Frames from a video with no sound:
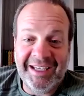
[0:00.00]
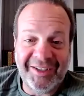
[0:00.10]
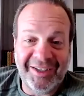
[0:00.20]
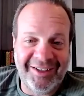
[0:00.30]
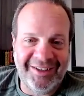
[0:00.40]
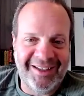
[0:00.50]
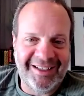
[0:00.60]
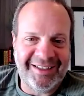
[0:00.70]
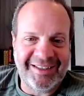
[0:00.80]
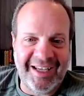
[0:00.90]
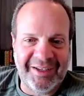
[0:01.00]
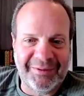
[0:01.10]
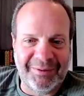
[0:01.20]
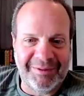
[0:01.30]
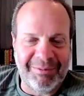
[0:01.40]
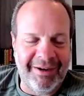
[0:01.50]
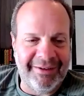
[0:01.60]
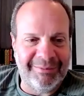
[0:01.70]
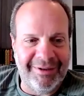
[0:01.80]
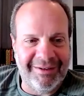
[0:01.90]
it's going to look like the Salesforce
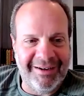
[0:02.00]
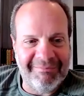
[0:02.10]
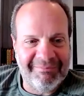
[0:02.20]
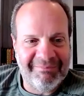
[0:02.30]
partner program.